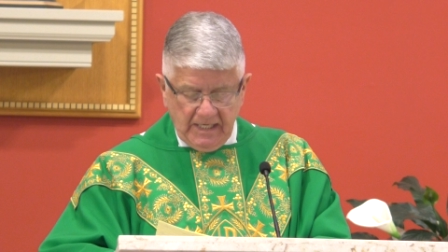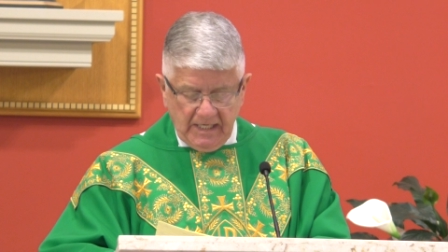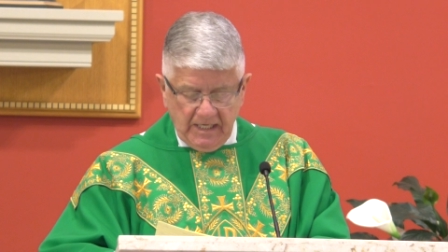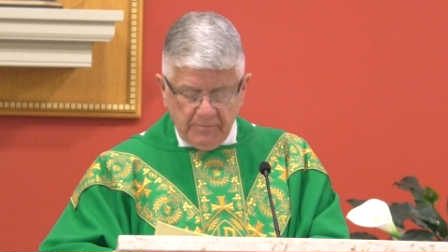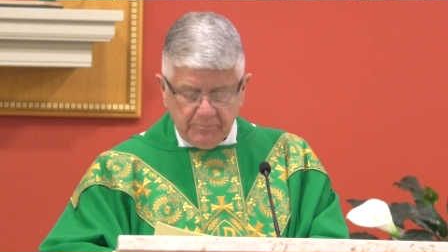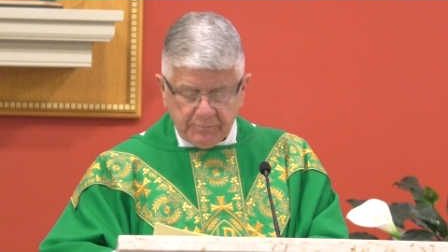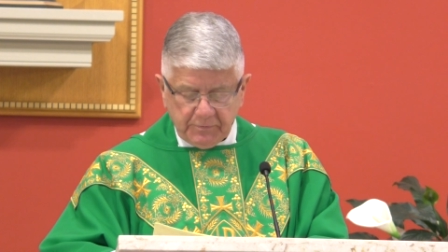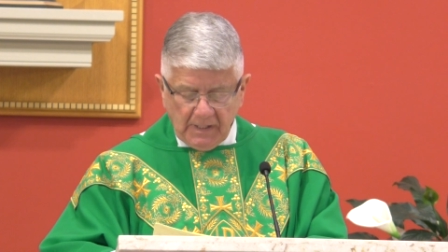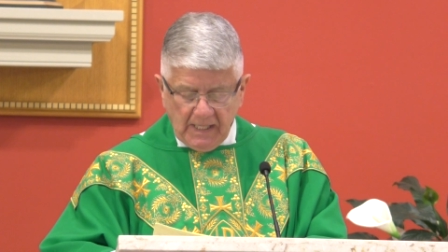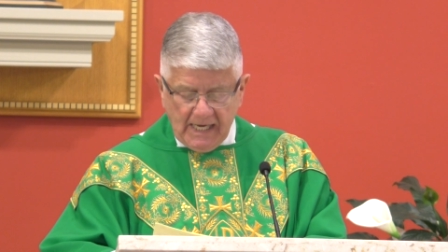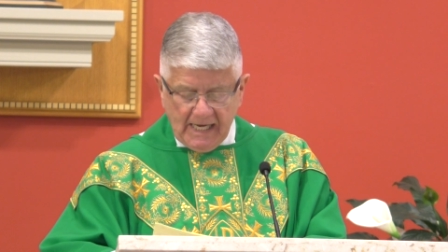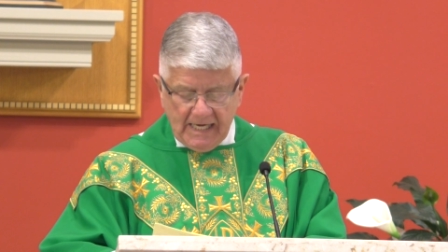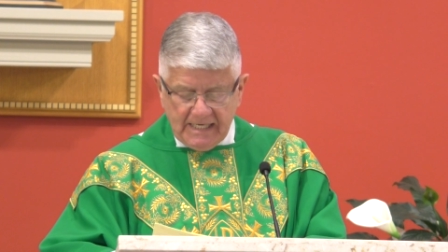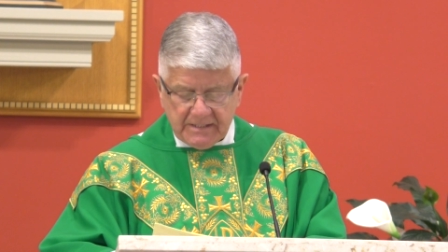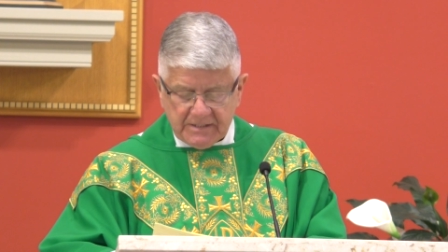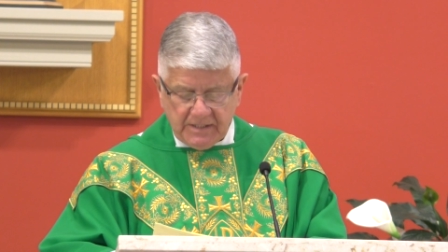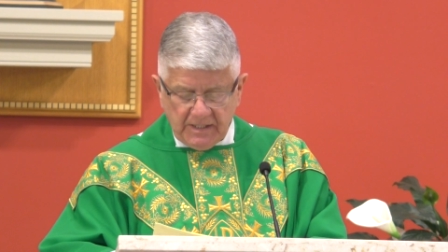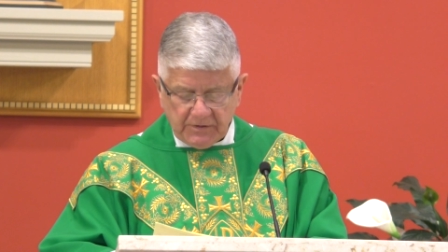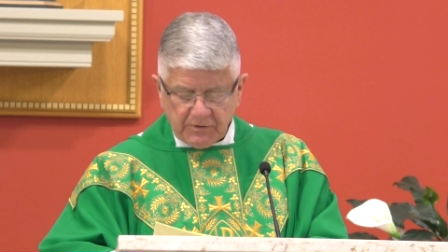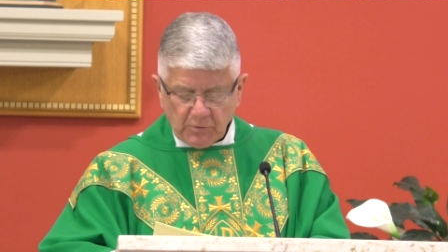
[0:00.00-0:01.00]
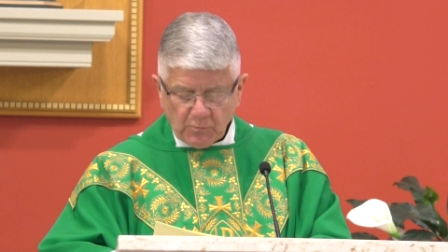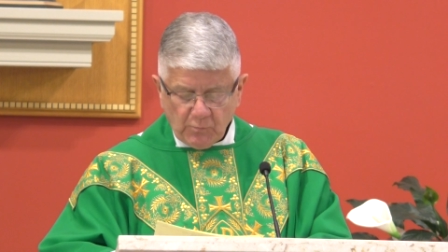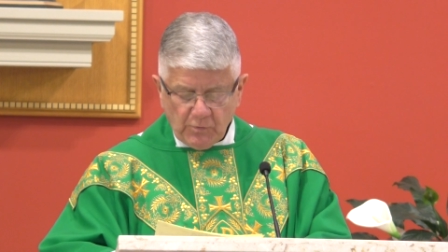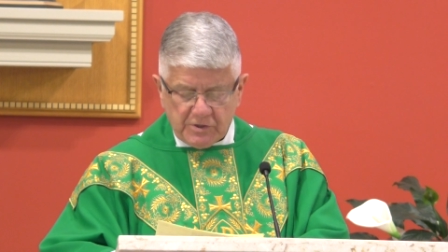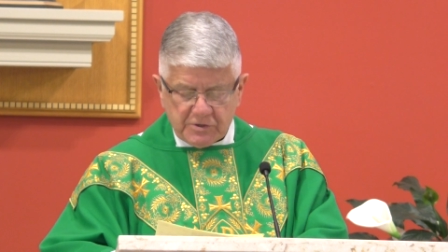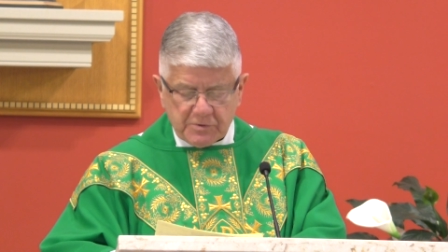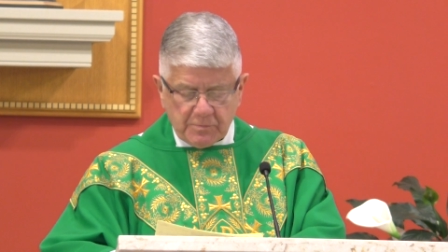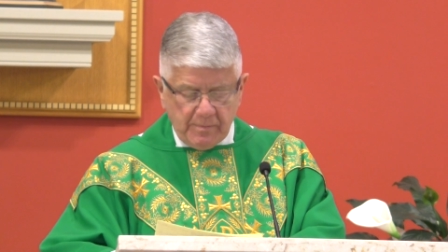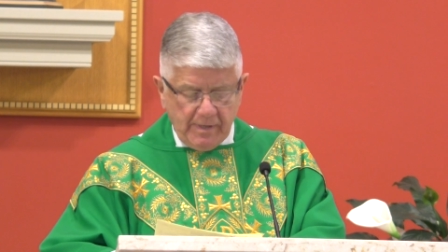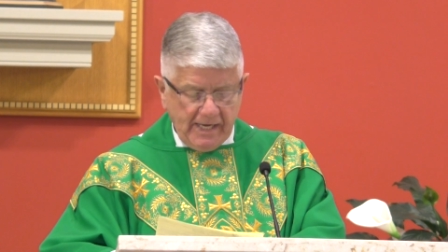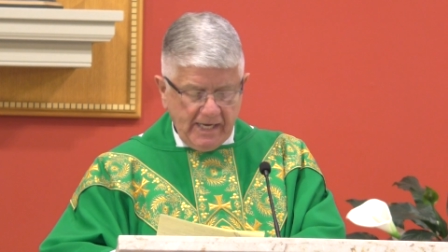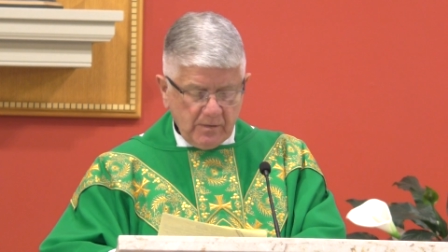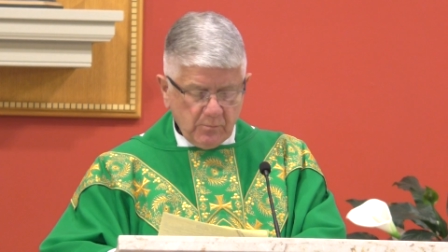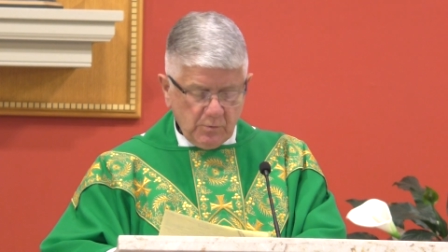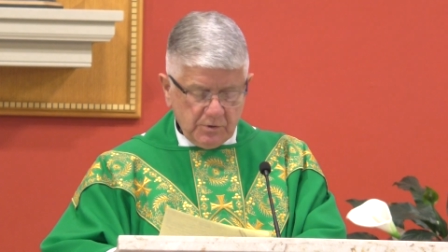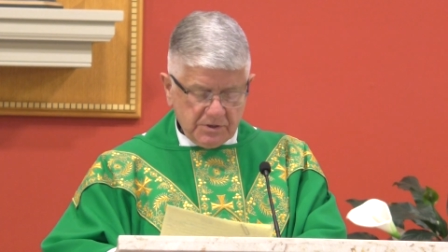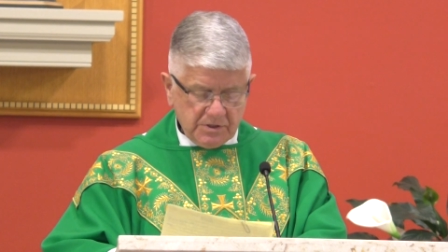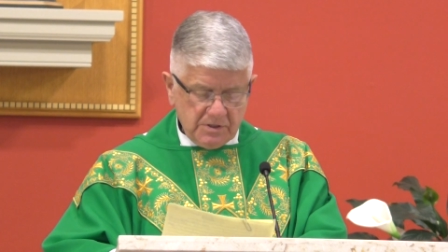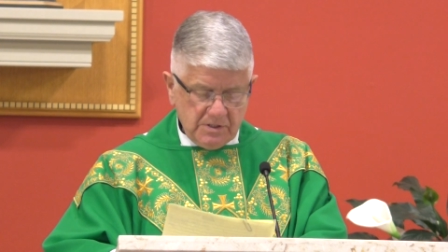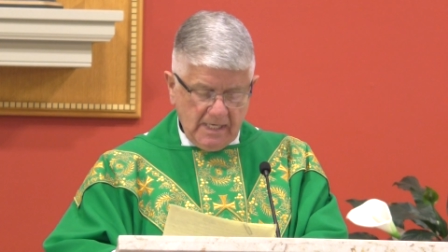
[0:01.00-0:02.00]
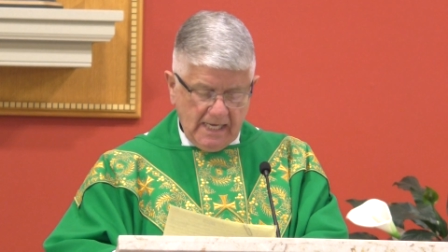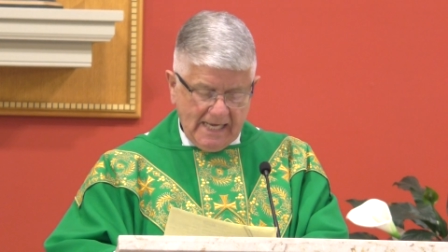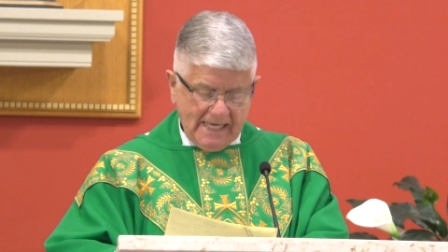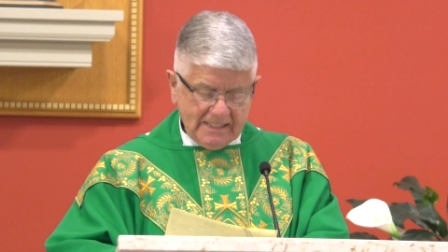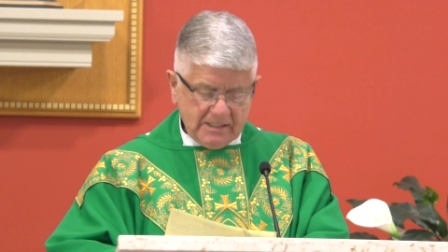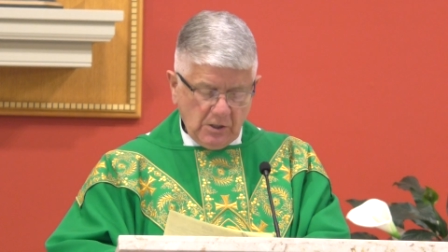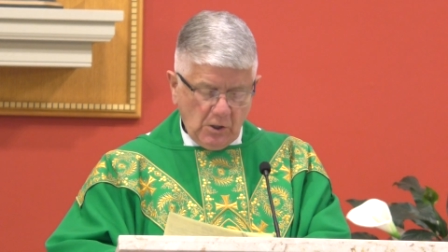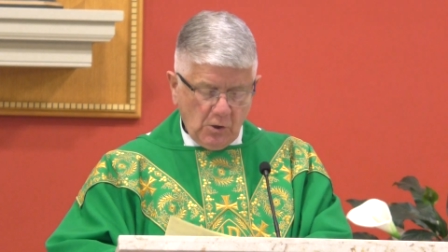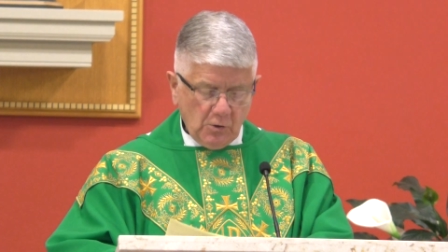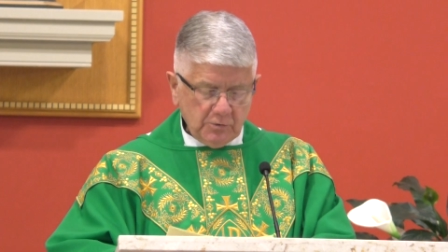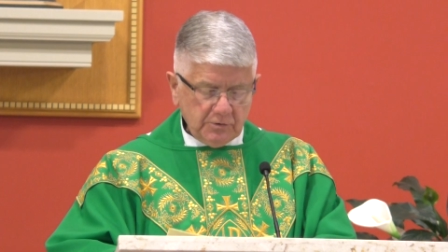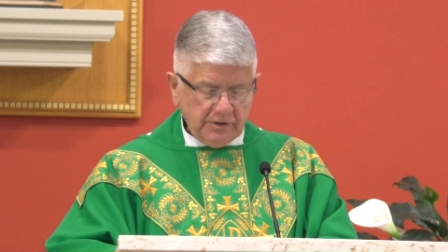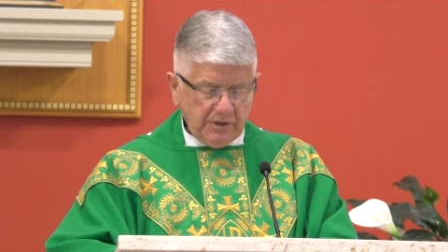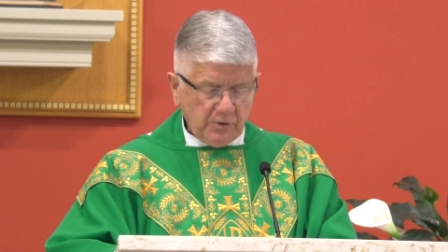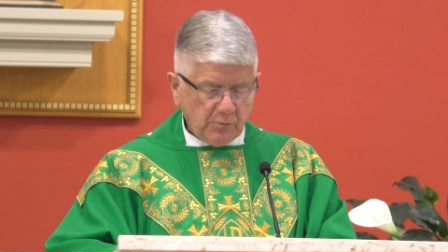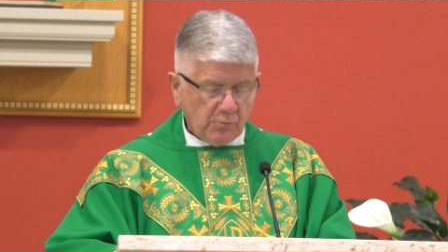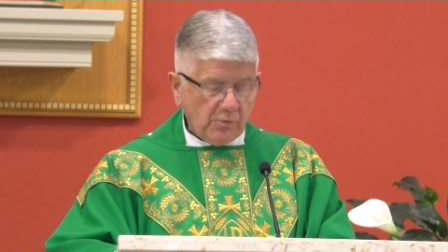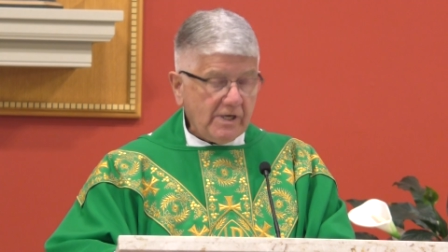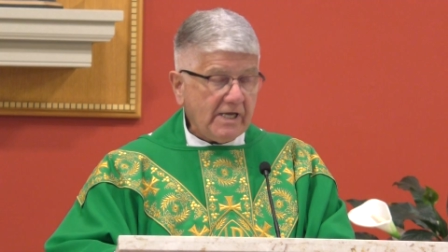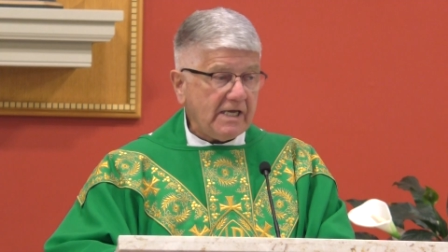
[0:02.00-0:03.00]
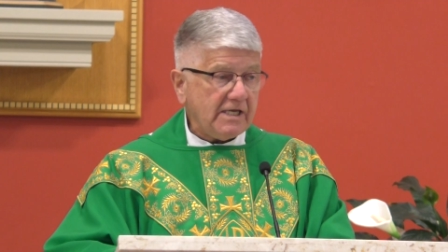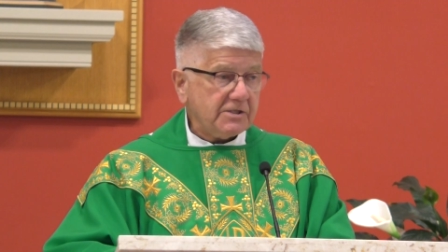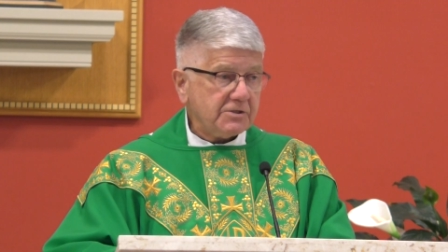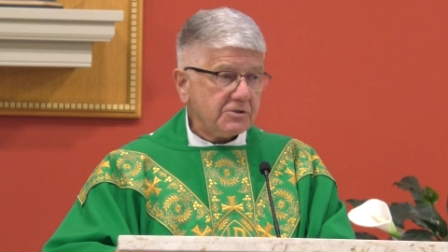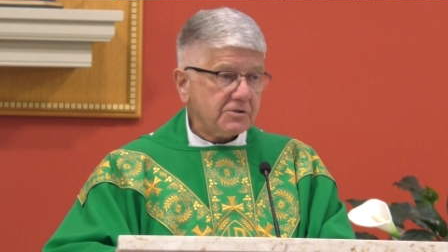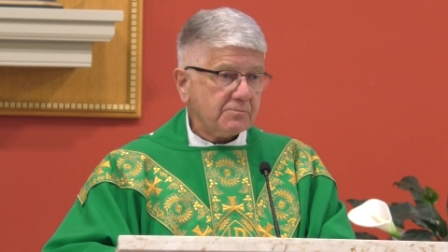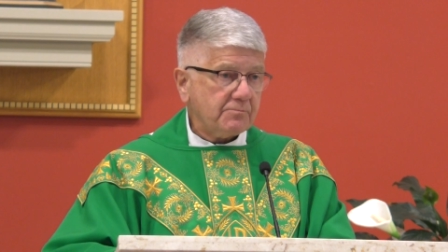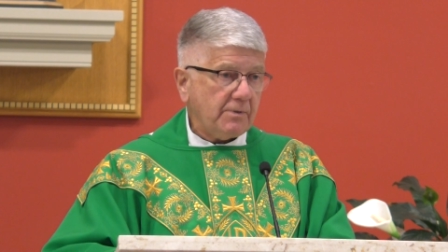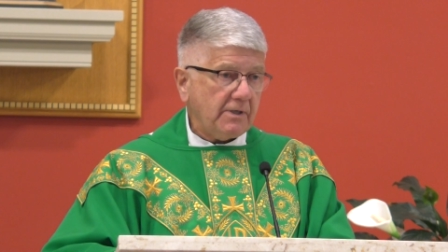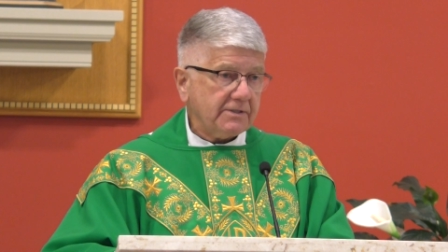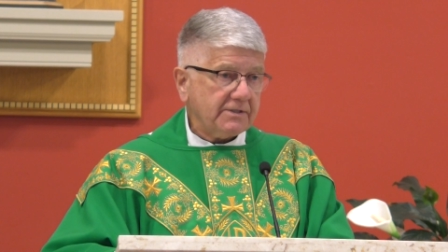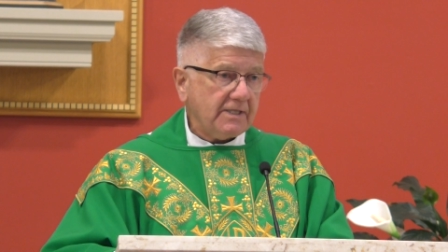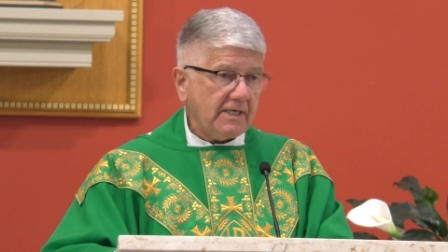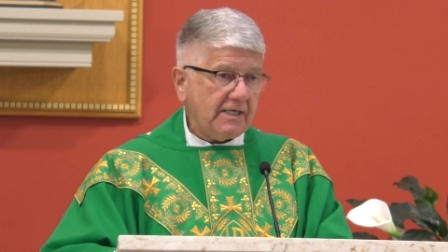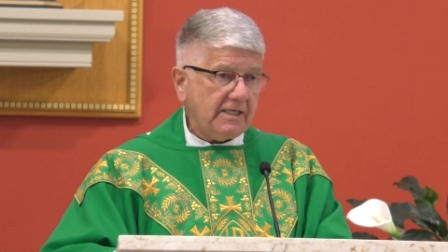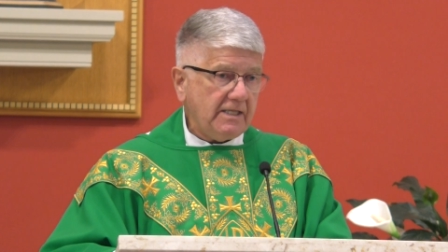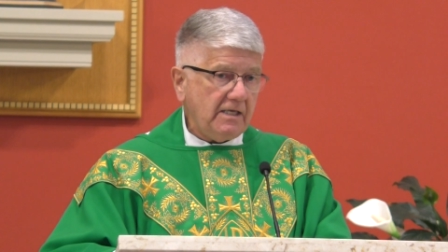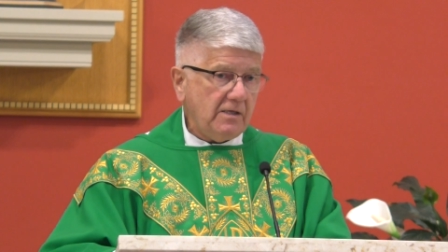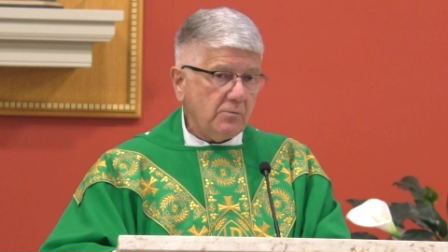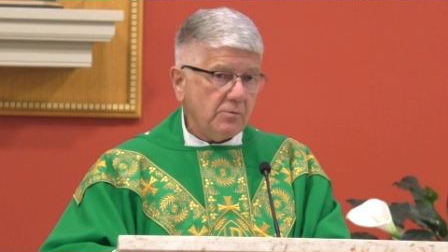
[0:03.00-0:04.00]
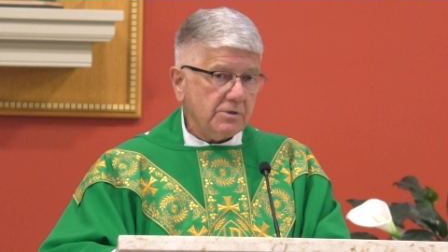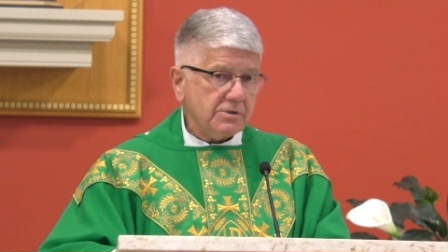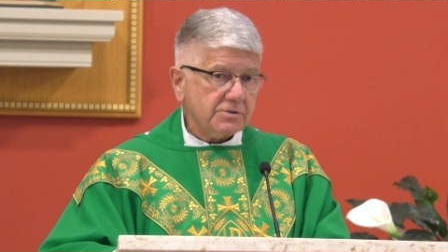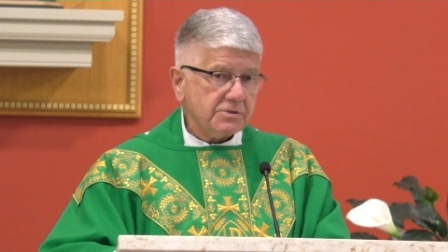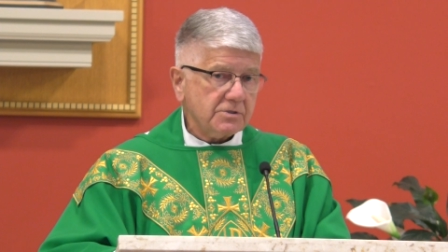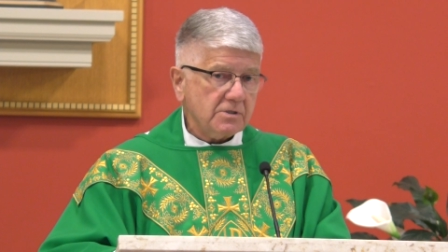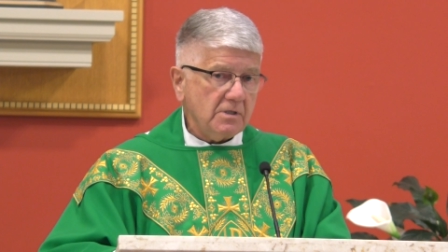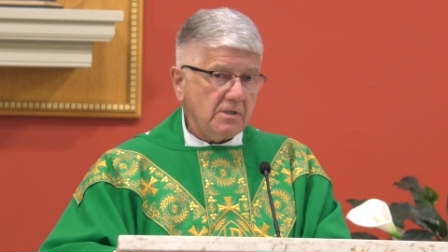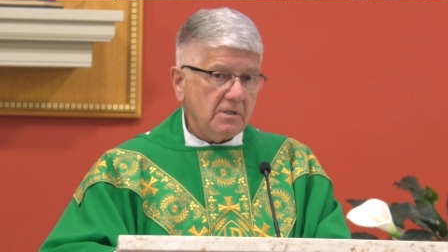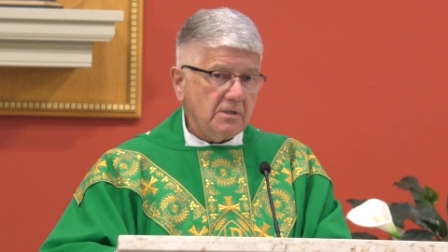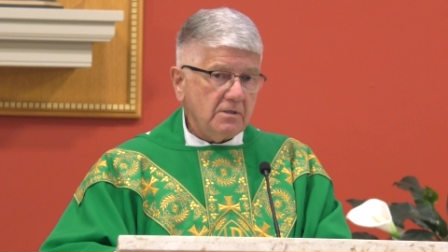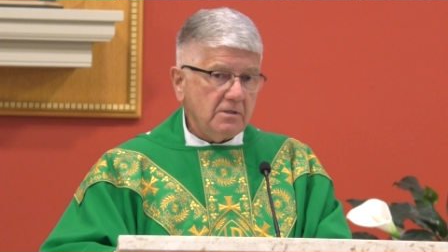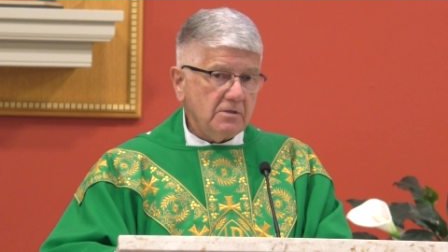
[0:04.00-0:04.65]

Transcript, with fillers: implies that the rich man was not only rich, but that he was